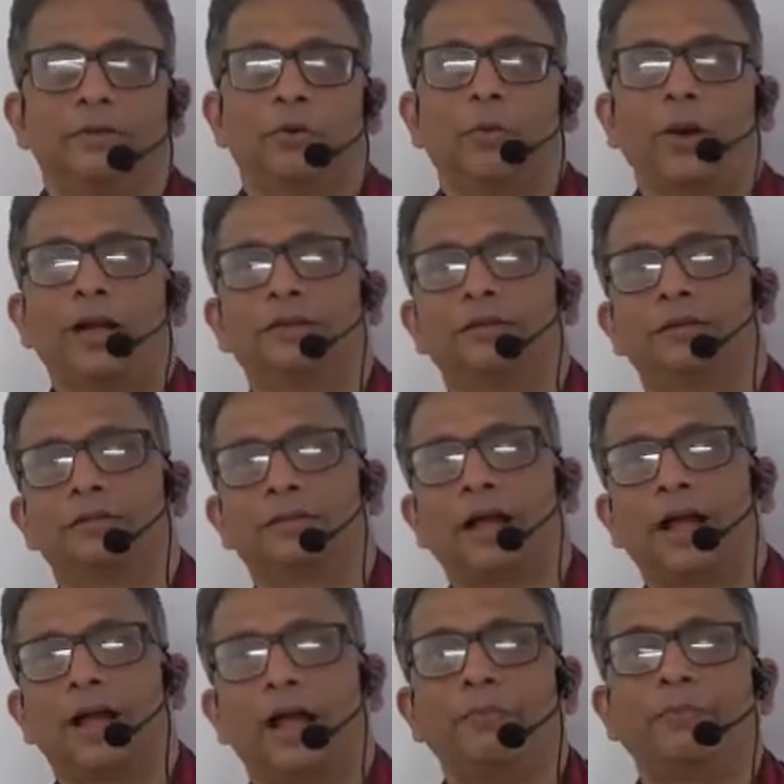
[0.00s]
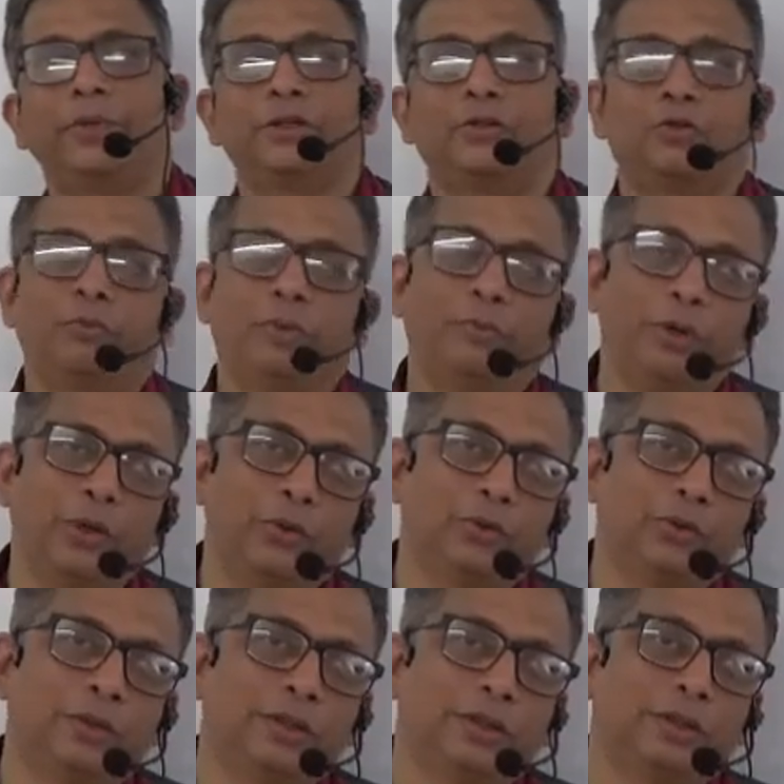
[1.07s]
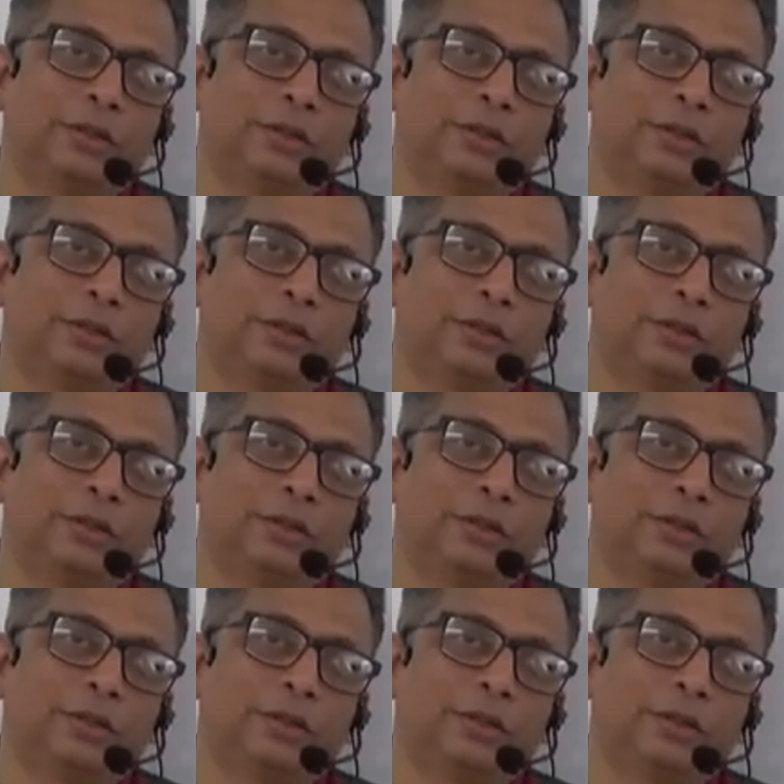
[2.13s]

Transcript: why the sky appears to be blue.